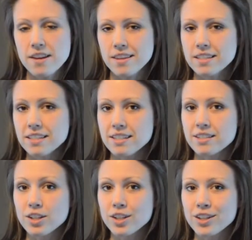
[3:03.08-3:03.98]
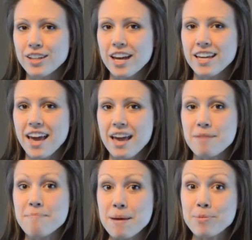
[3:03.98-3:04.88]
This is to look like a
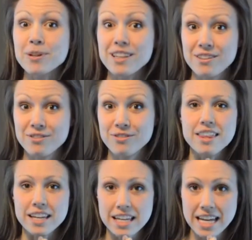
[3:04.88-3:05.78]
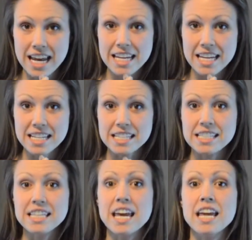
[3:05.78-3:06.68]
maple leaf. The
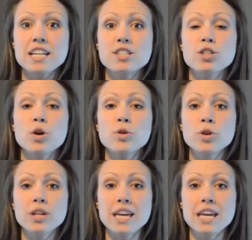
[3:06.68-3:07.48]
Canadians gained total